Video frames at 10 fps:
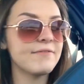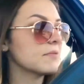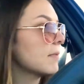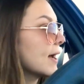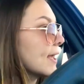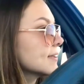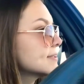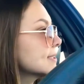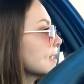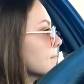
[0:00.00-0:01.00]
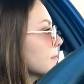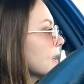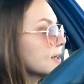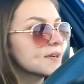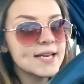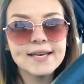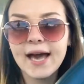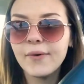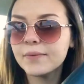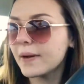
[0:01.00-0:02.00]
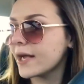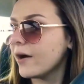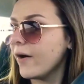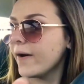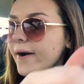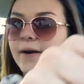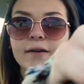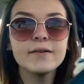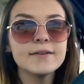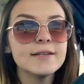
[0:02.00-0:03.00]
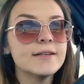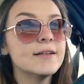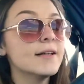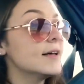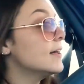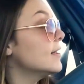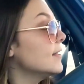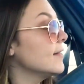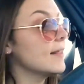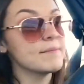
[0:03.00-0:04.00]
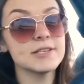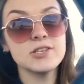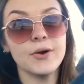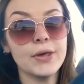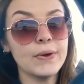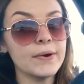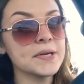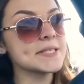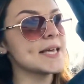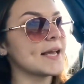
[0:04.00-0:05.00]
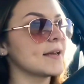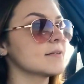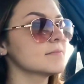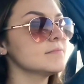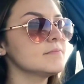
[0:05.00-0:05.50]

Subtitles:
In my CD player right now in my car. Let me show you here in a second.